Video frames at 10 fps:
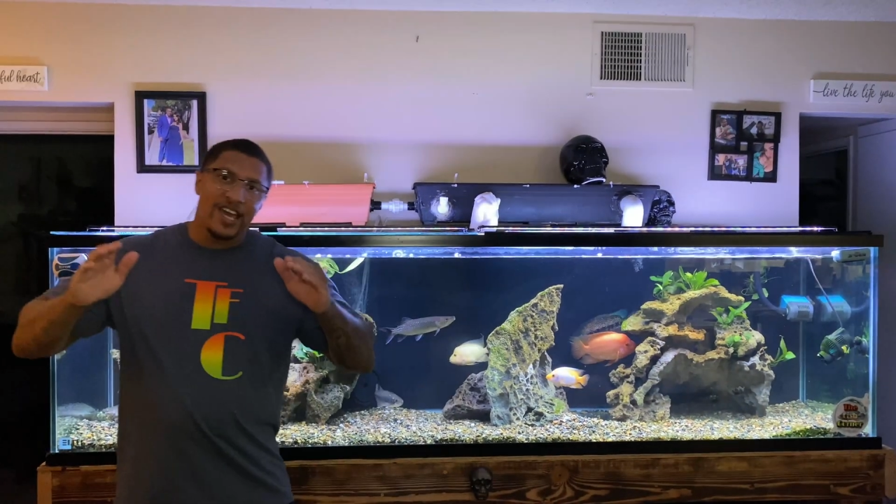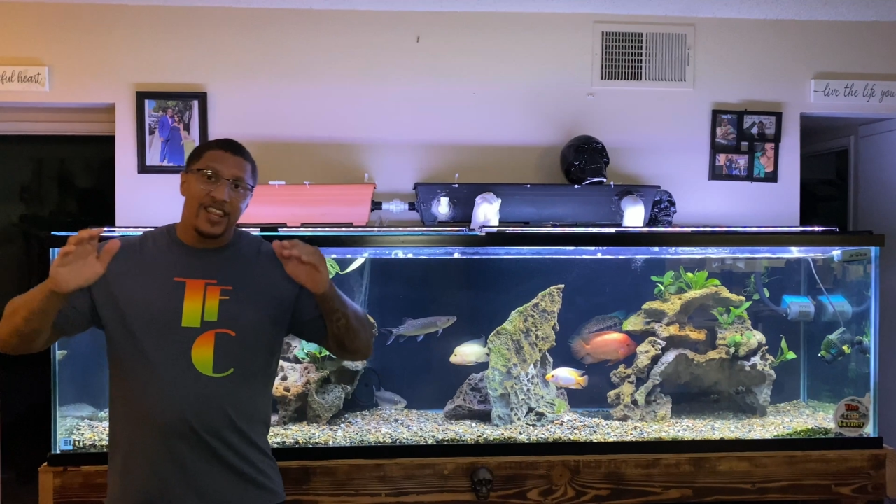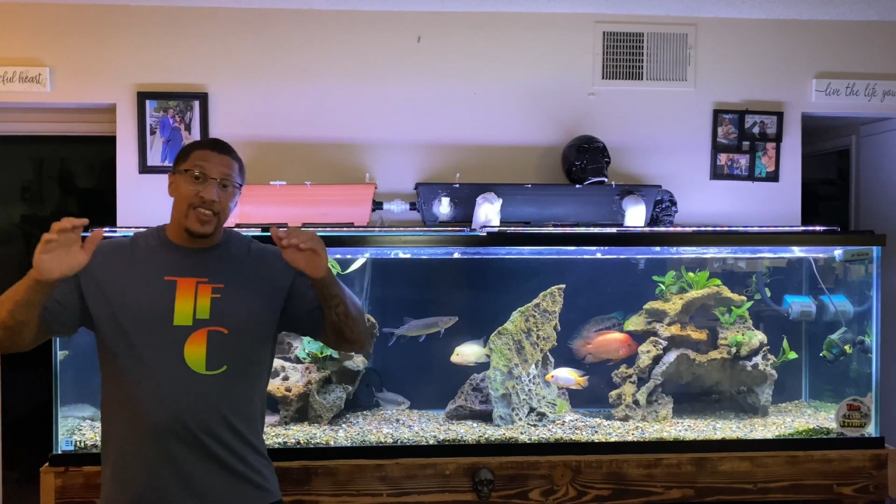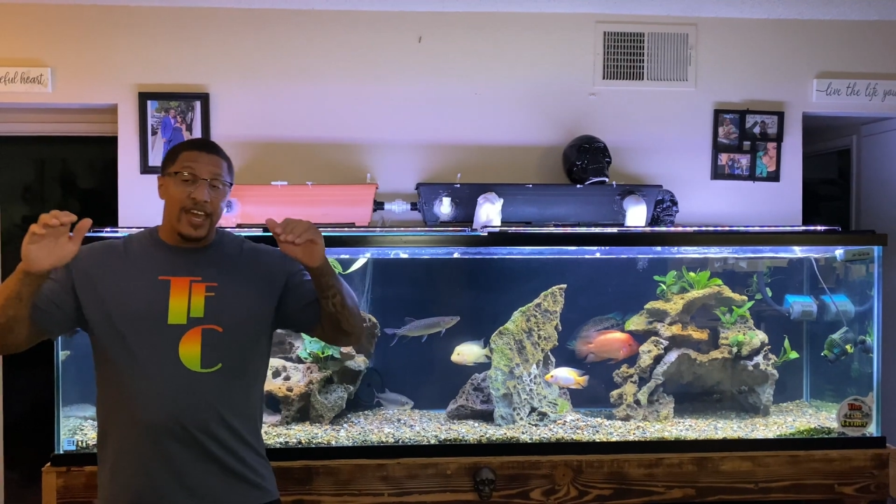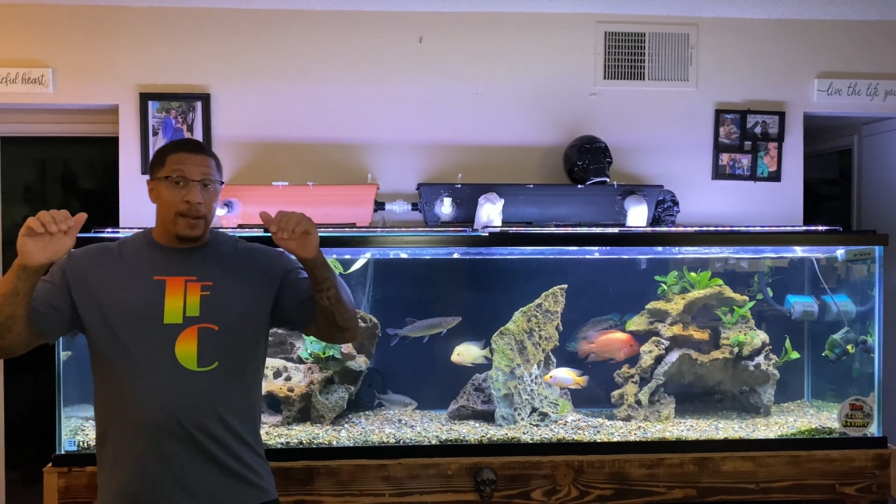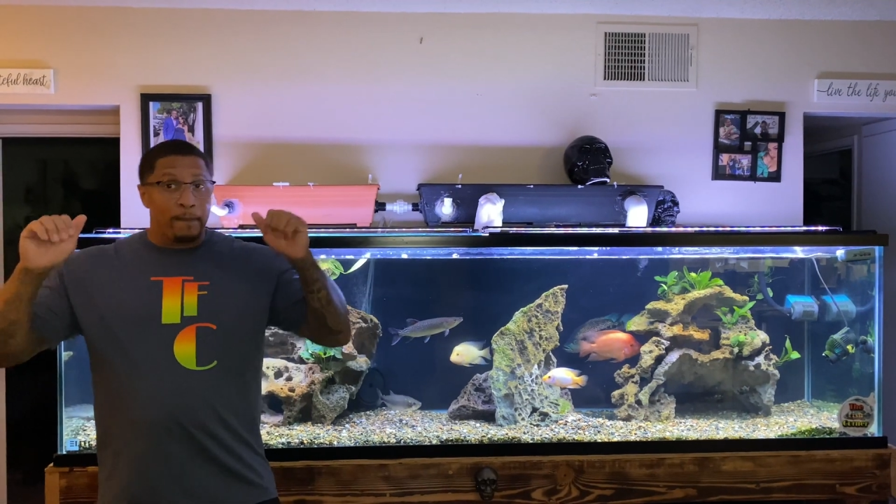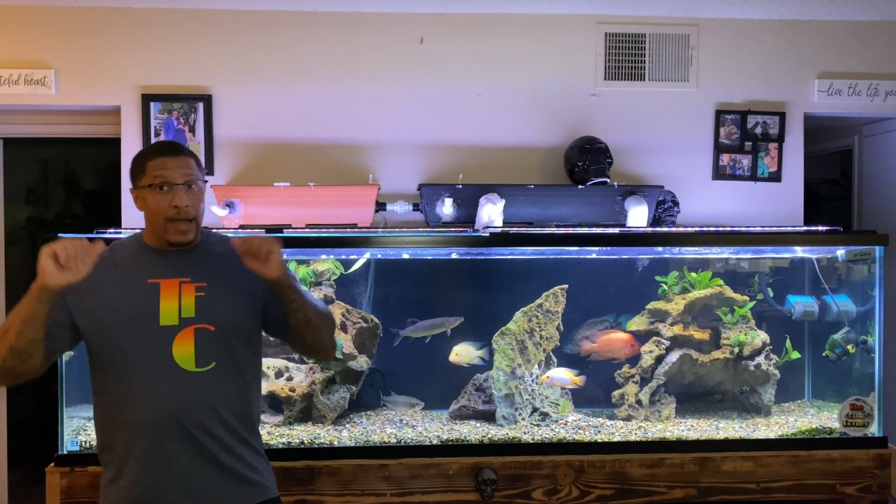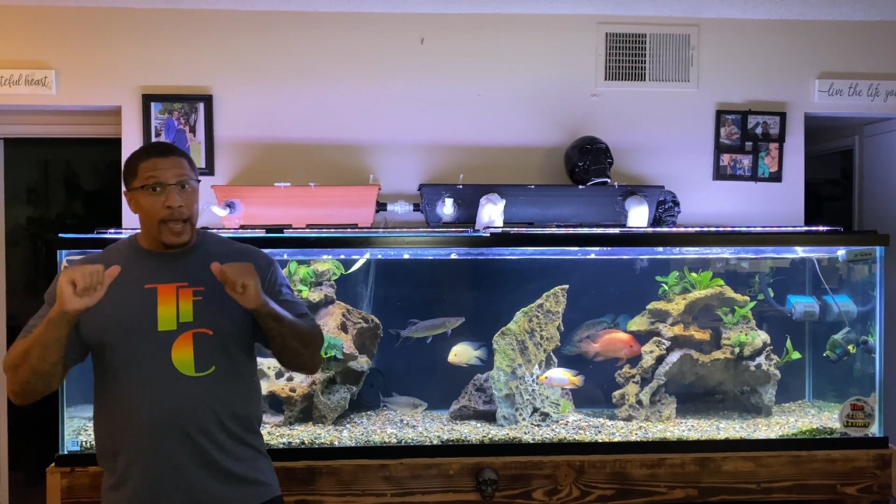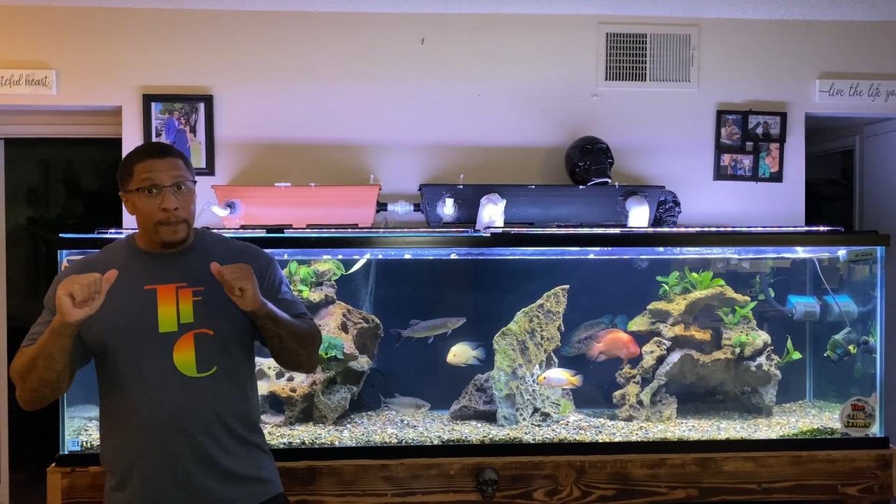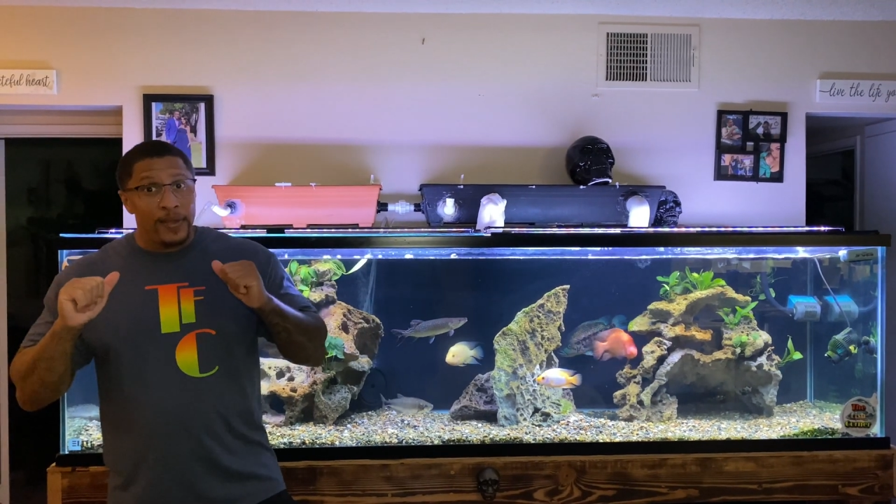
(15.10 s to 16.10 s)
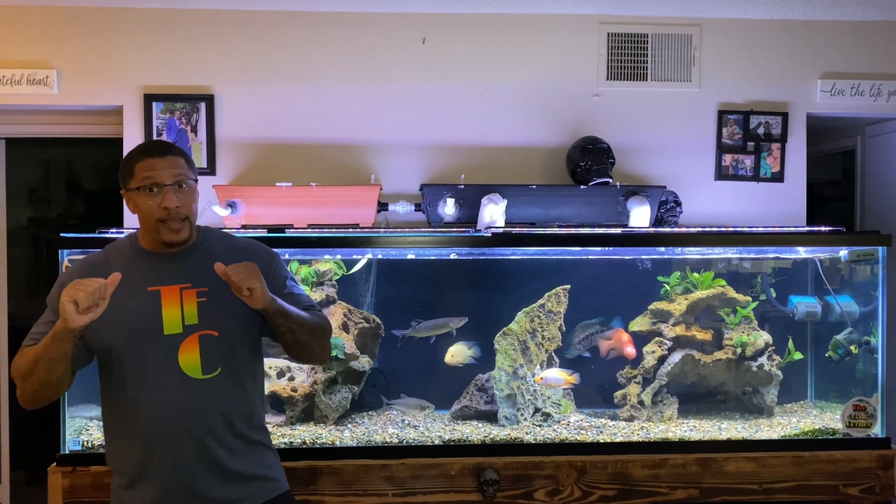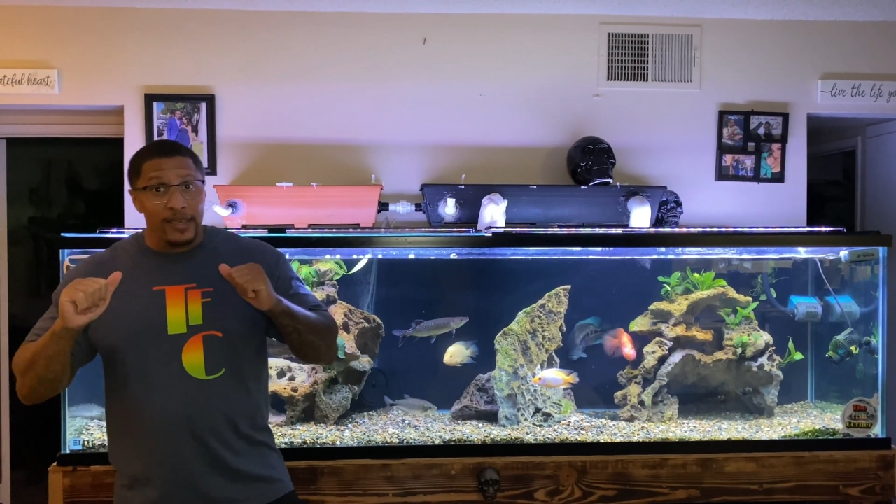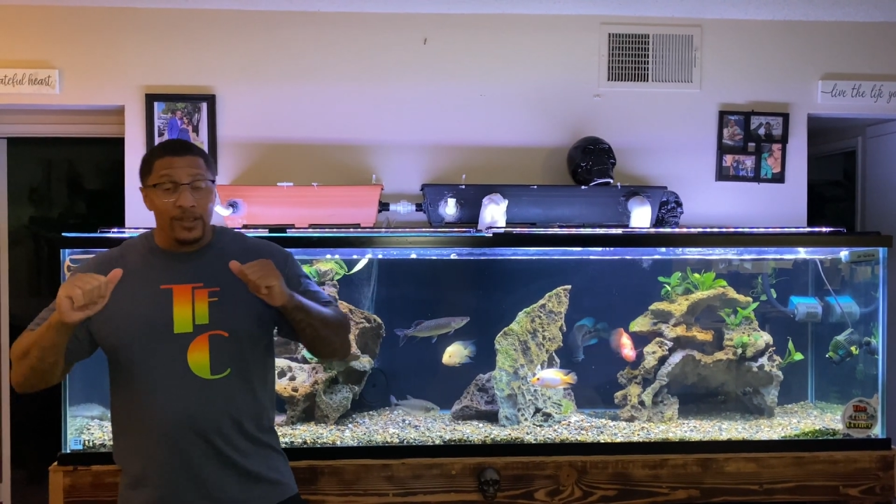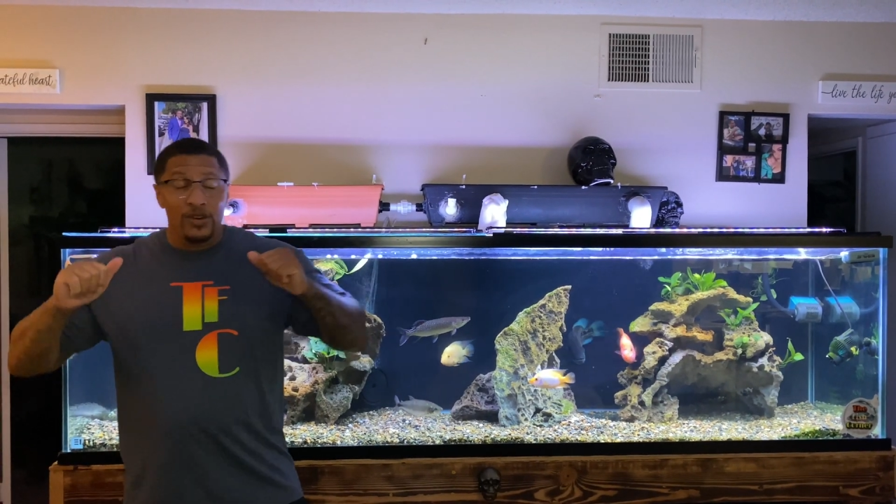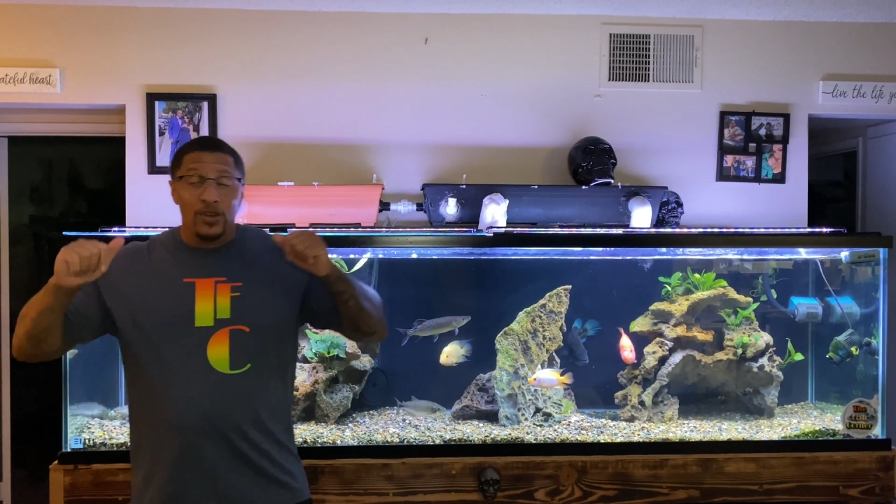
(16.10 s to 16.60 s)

that, in my opinion,